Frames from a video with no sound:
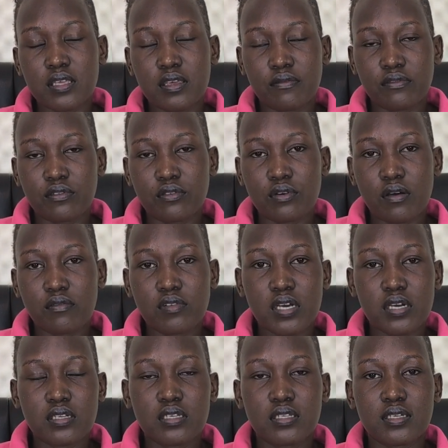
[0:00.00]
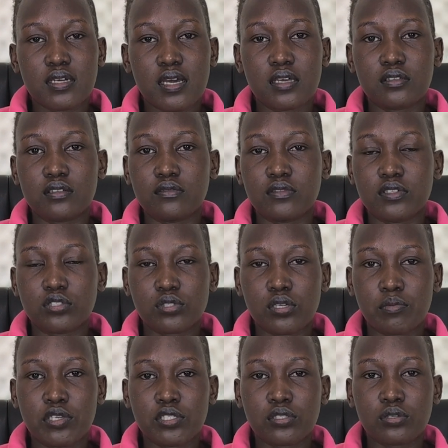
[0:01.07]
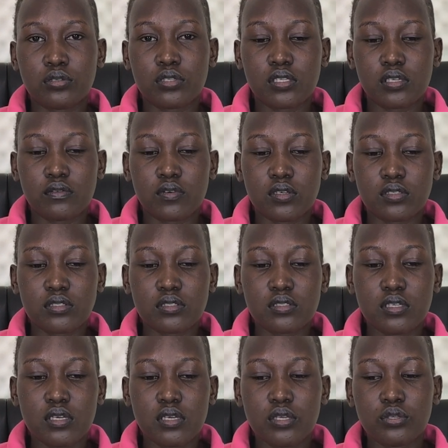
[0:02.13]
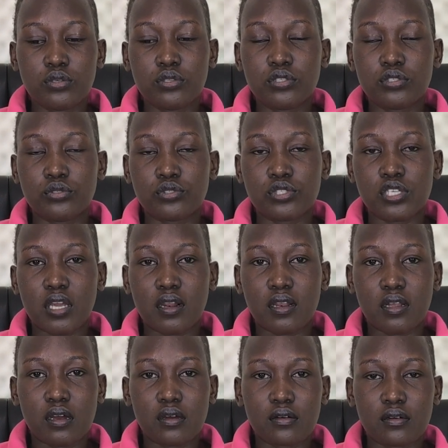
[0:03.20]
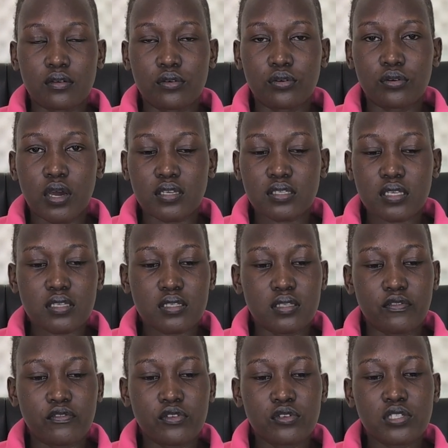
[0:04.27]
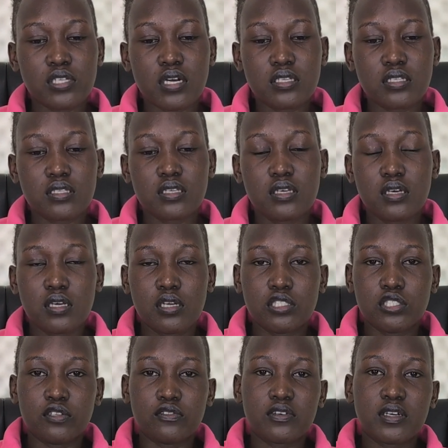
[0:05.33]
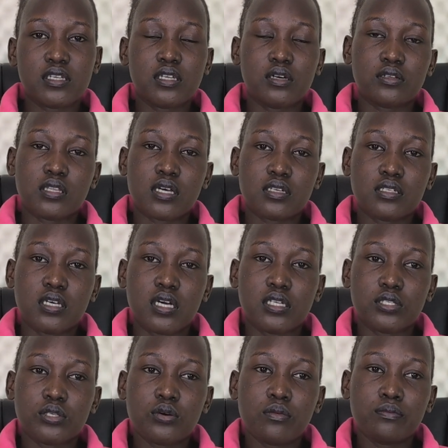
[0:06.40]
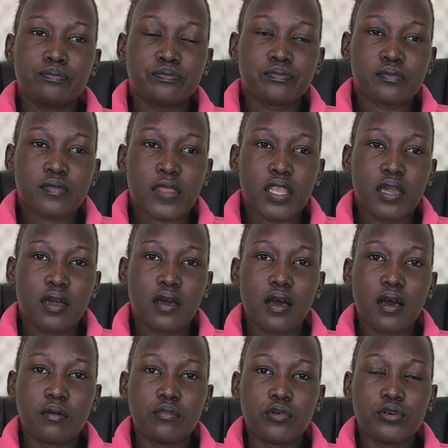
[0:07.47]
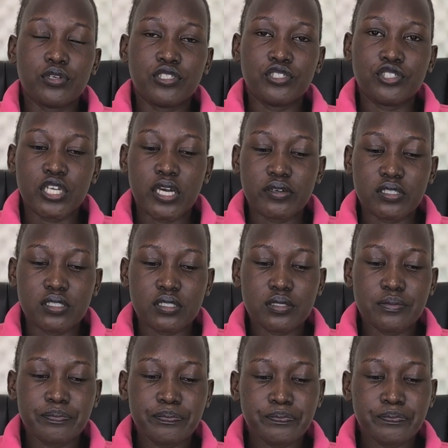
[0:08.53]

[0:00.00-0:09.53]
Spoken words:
If you have done any kind of instrumental deliveries, you need to check or assess the fetus to find out that there are no harm or injuries.